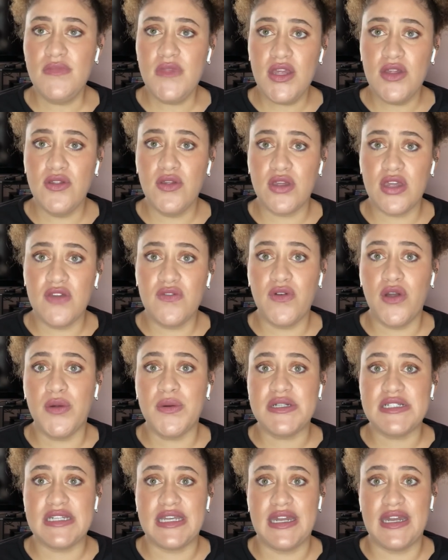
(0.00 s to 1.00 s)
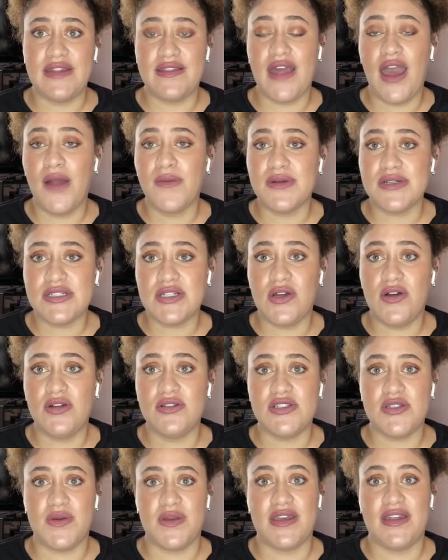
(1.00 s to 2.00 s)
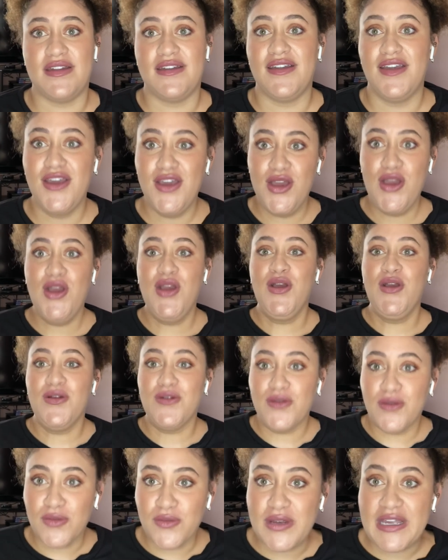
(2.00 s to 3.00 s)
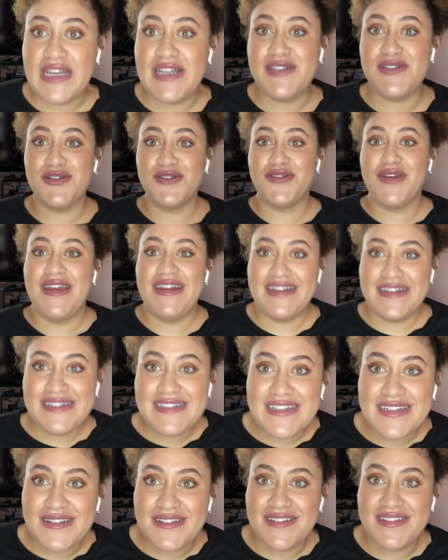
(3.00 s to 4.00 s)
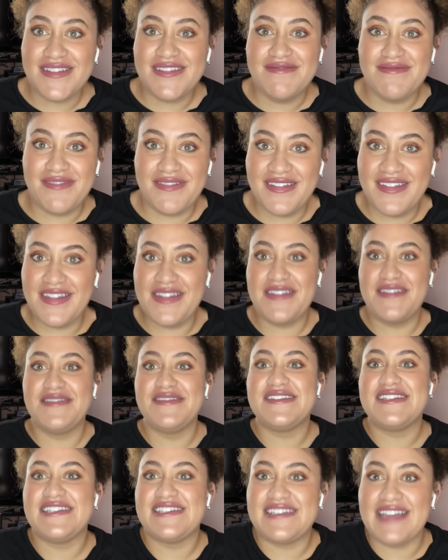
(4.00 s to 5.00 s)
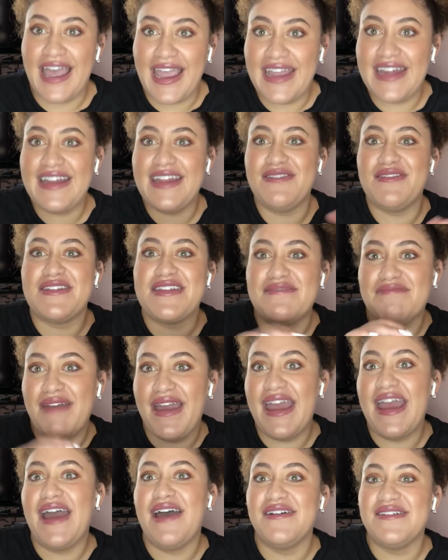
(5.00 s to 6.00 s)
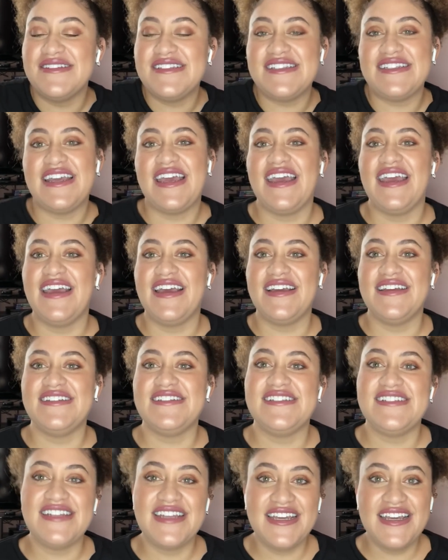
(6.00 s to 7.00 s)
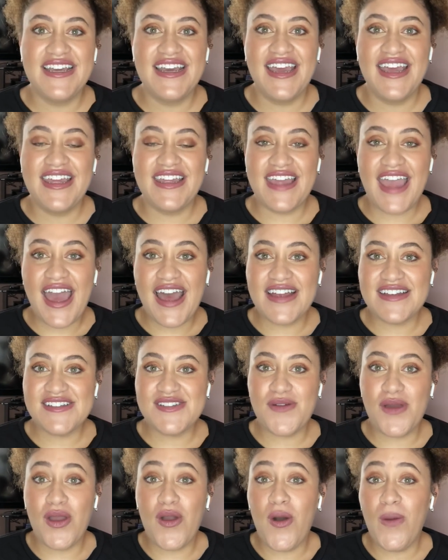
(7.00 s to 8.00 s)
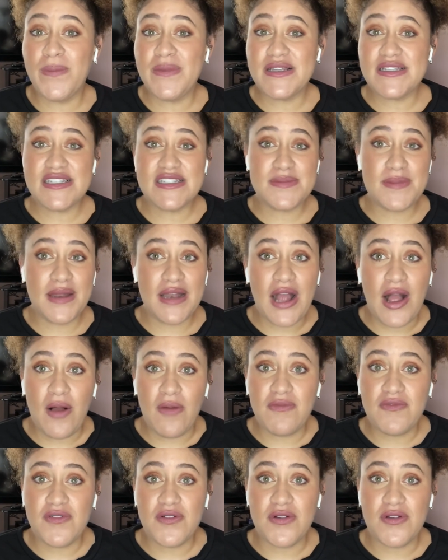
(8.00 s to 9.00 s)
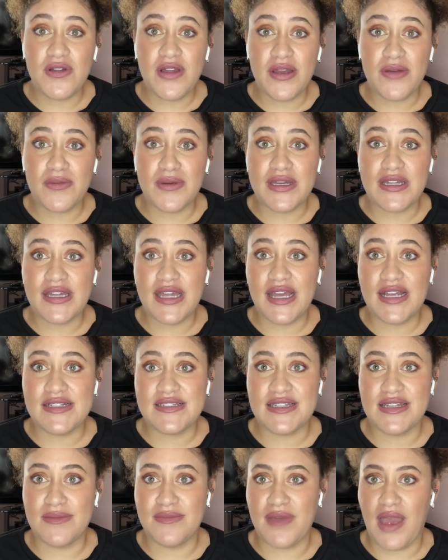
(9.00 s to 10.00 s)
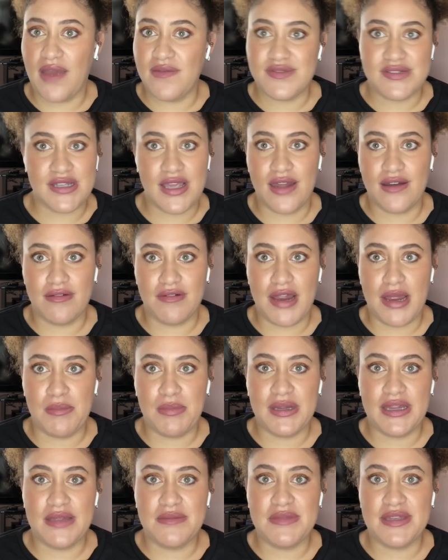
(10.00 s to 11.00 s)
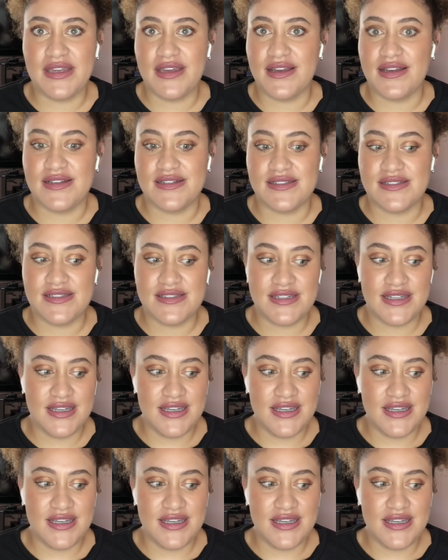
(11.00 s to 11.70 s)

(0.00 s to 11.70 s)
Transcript: looking forward to getting that result so I can reintegrate into a little society within my house. And yeah, so I hope this has been helpful. I realize that I'm just kind of rambling because